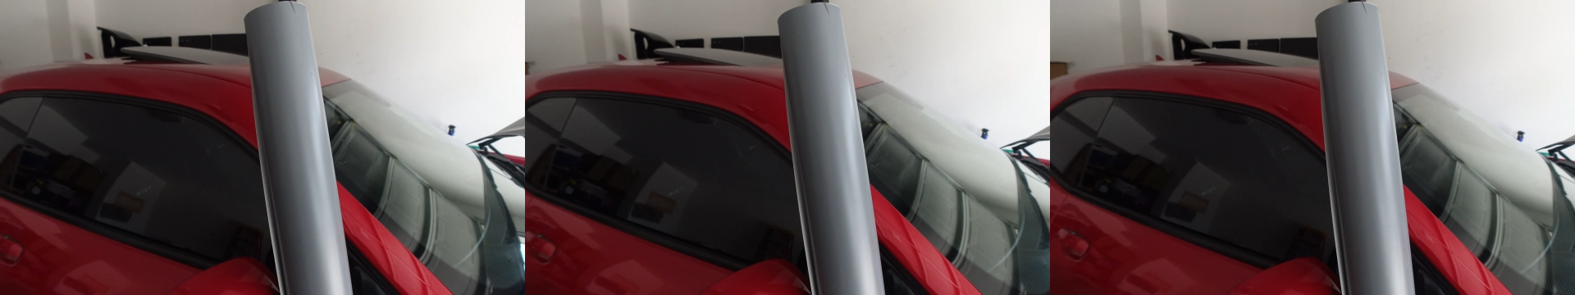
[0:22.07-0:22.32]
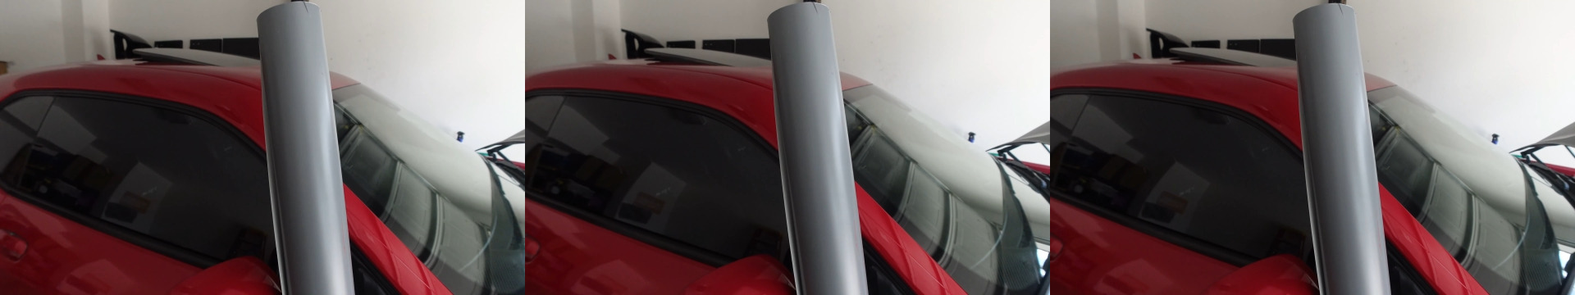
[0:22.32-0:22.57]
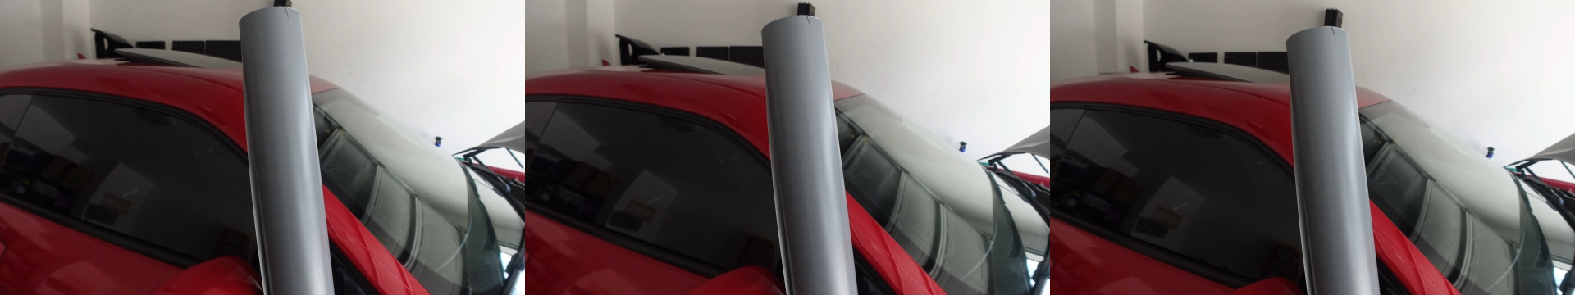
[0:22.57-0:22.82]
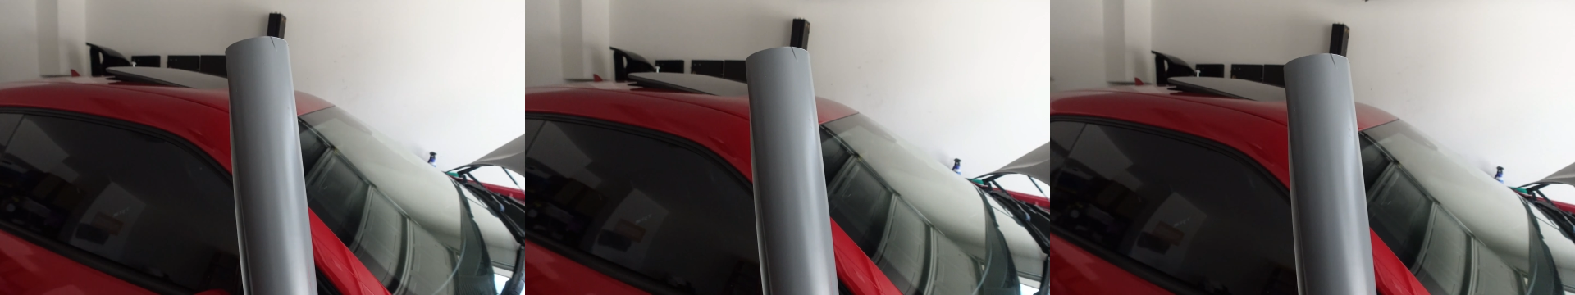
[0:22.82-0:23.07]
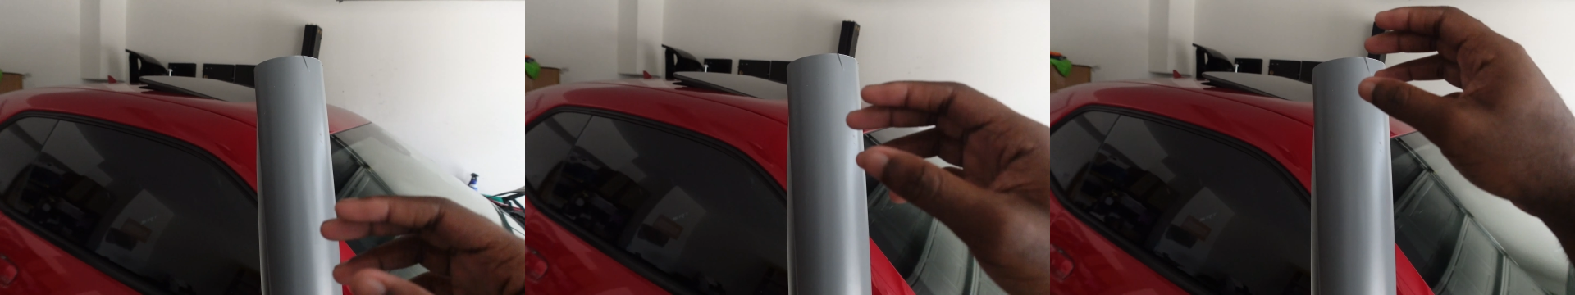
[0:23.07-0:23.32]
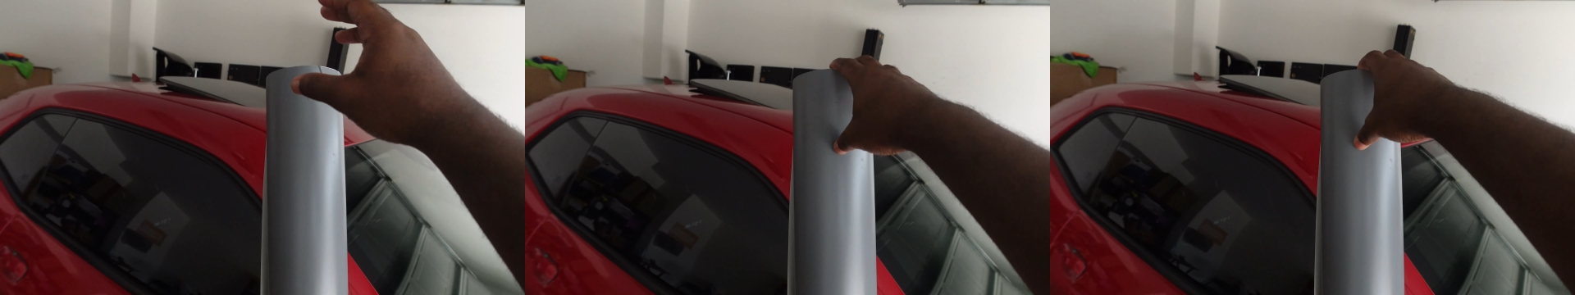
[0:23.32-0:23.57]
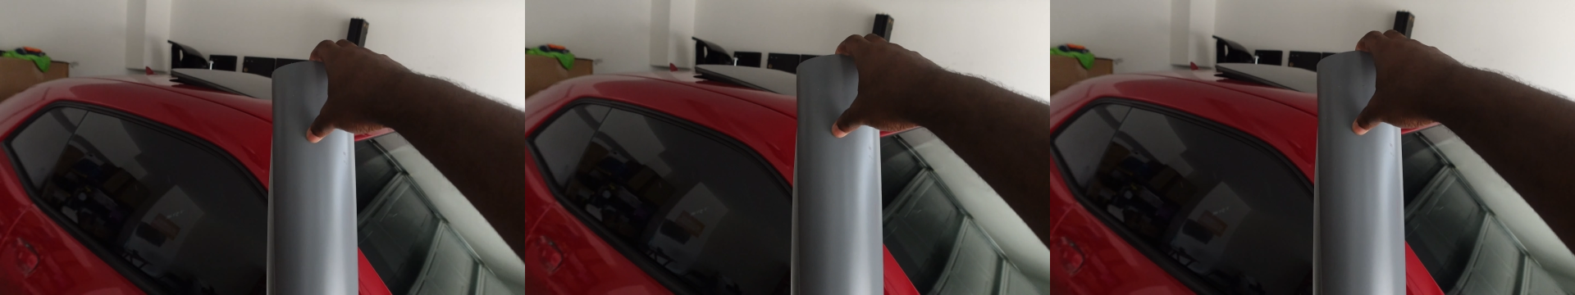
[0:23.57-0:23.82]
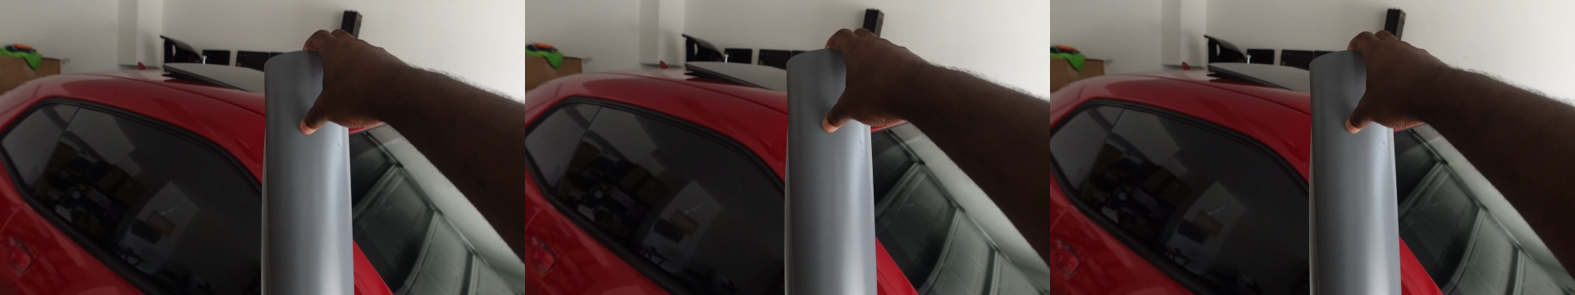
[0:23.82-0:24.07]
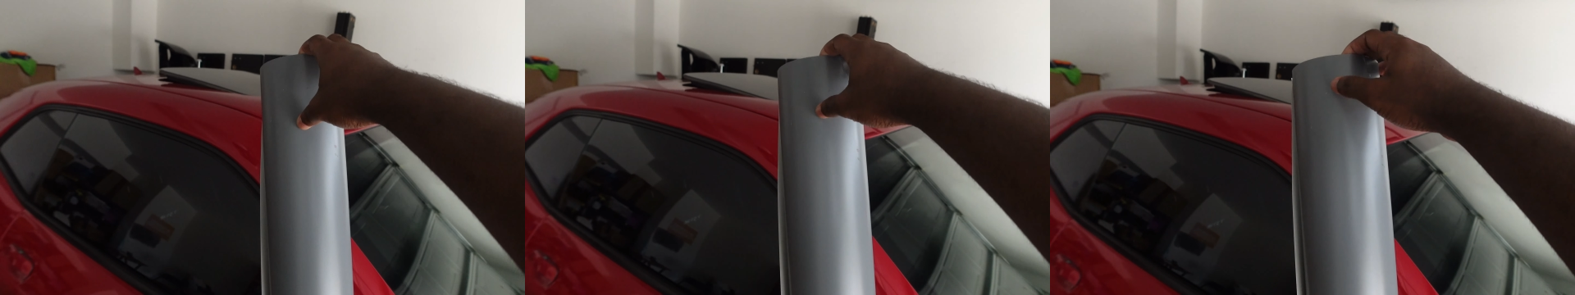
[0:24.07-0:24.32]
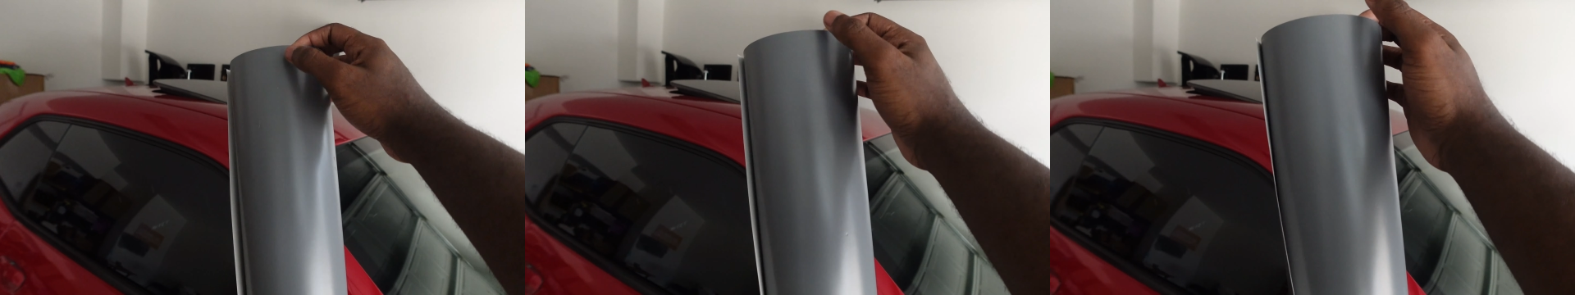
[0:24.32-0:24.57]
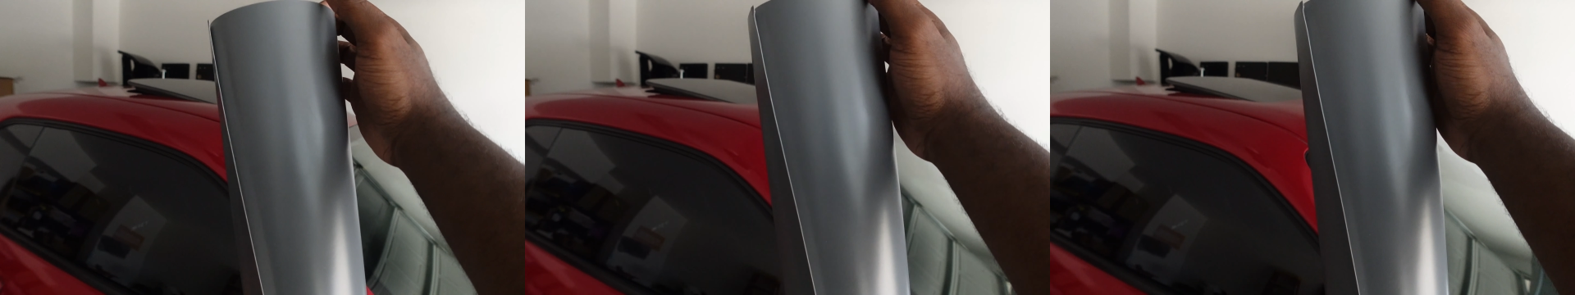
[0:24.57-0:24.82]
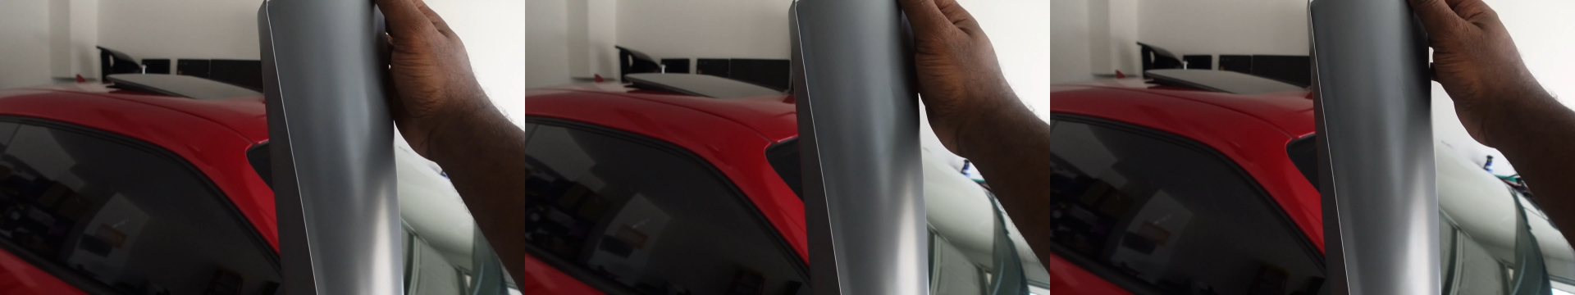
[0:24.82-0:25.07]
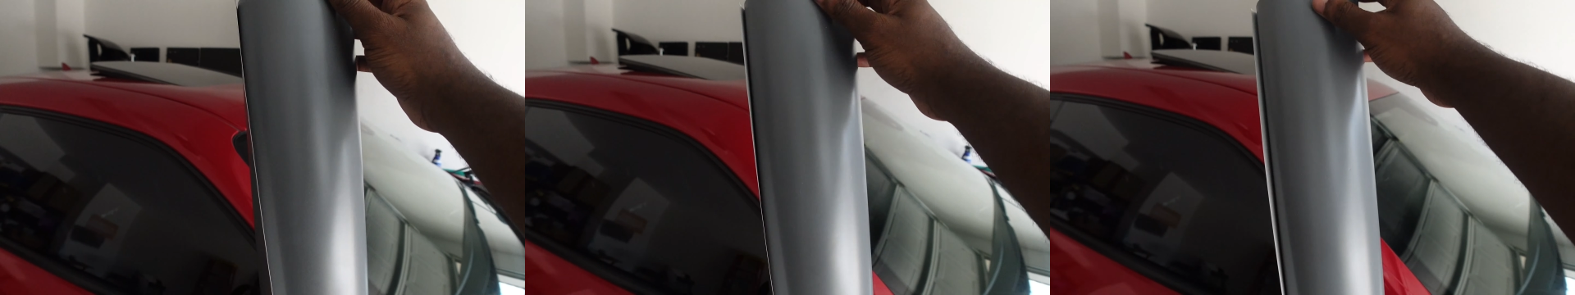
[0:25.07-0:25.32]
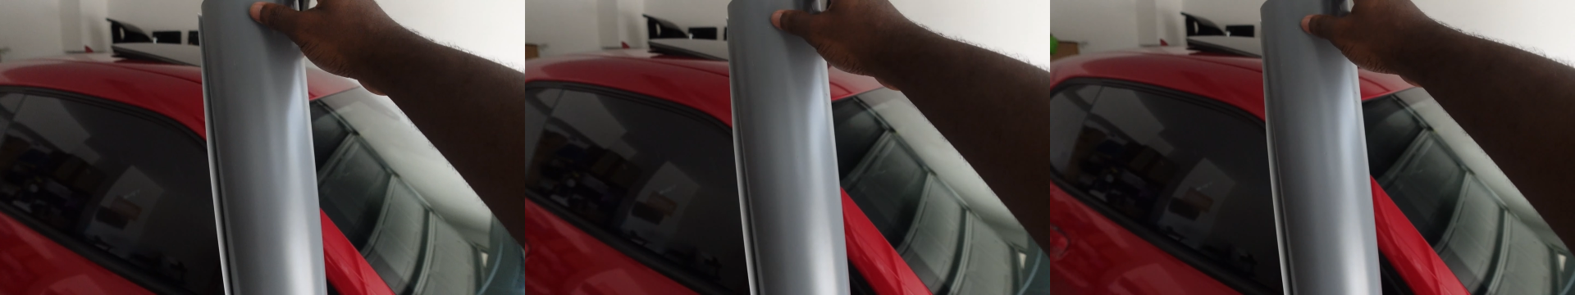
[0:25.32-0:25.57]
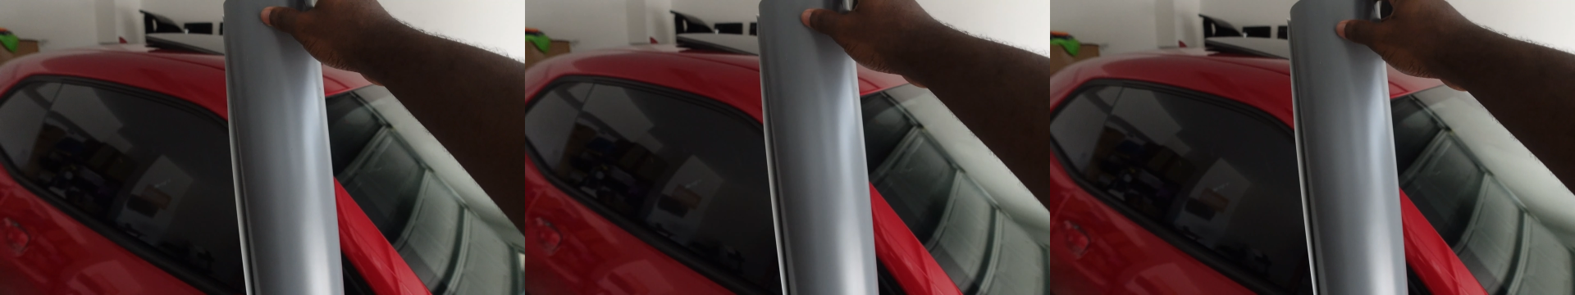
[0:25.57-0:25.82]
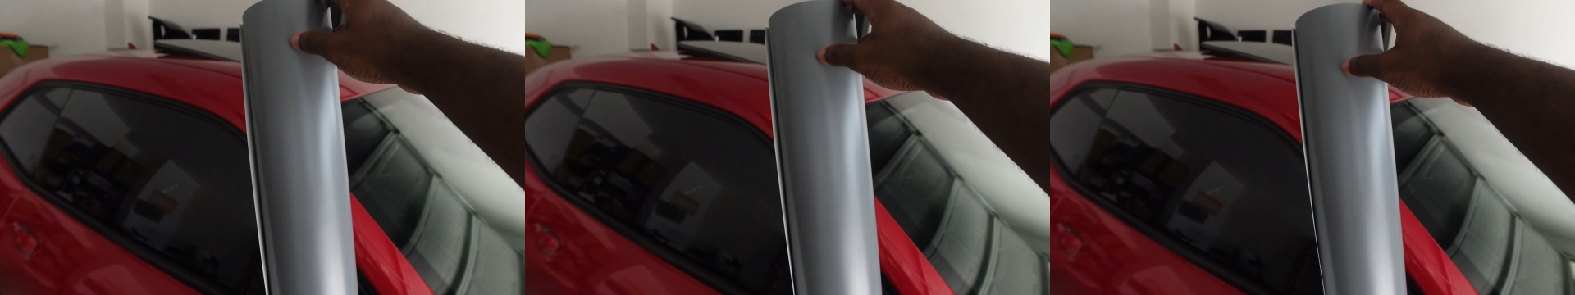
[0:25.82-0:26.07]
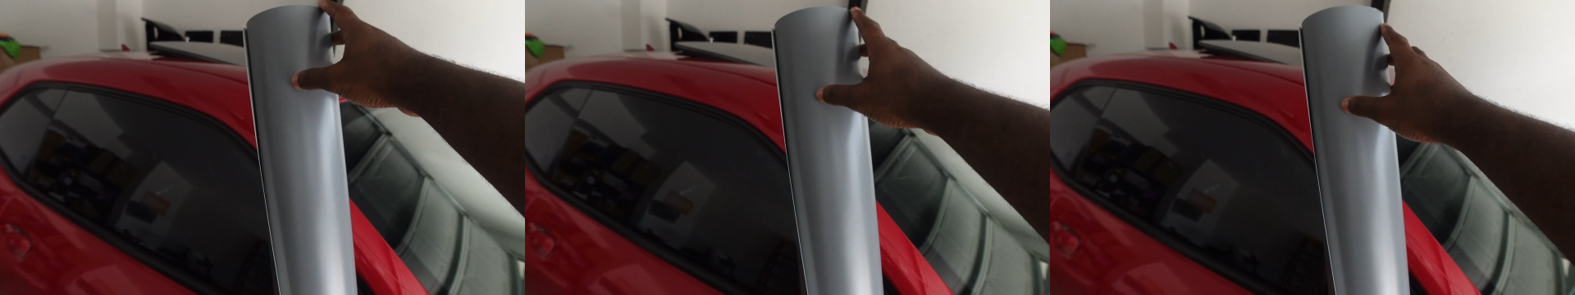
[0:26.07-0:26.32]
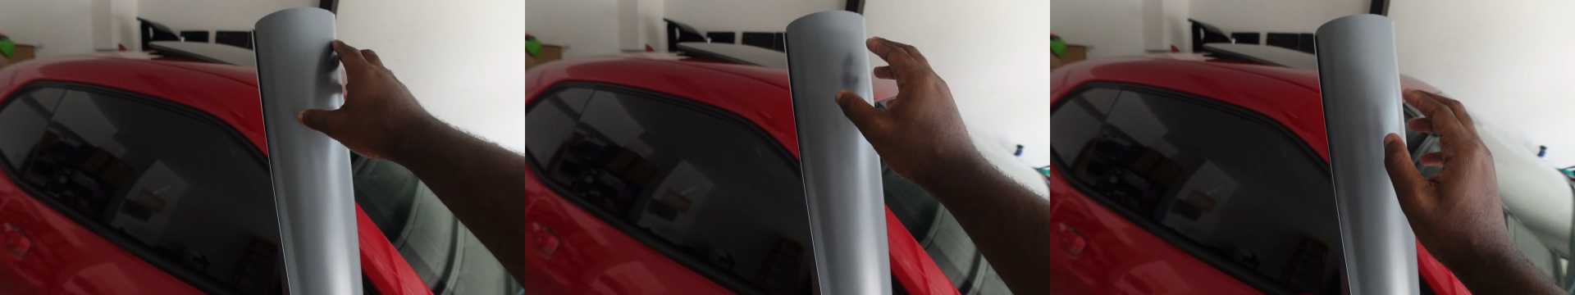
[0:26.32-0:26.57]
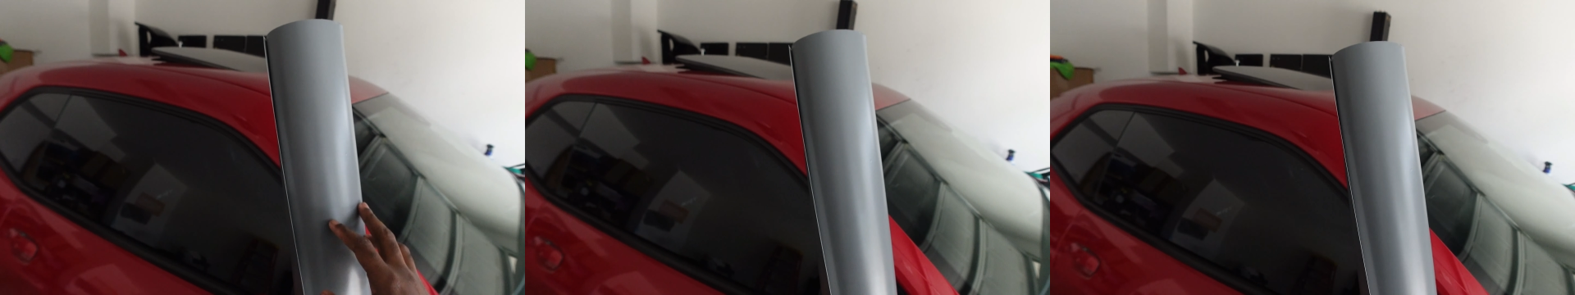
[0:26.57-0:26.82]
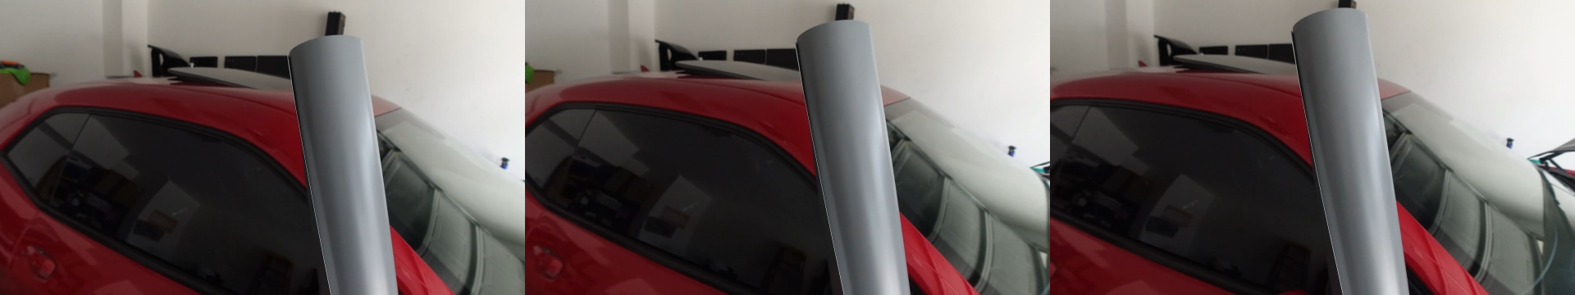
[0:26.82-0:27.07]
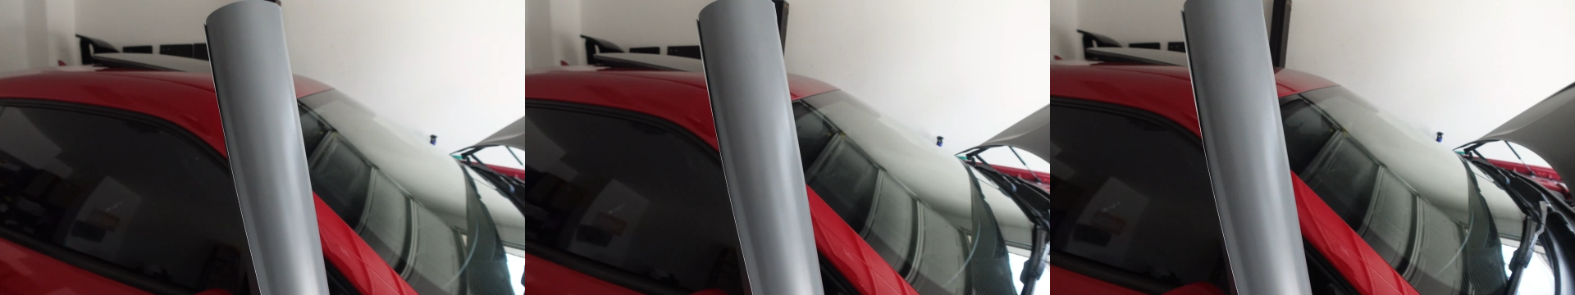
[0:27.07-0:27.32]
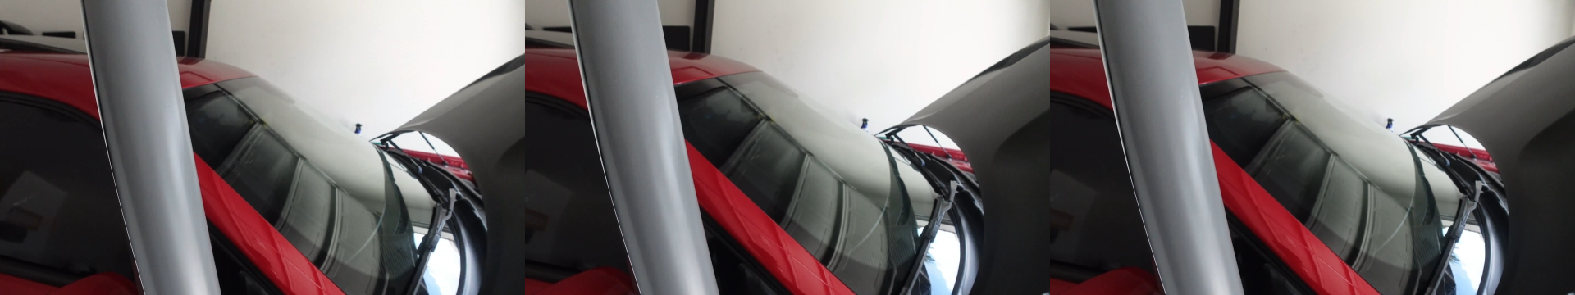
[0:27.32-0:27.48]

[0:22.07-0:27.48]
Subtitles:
No face is visible, so there are no lips to read.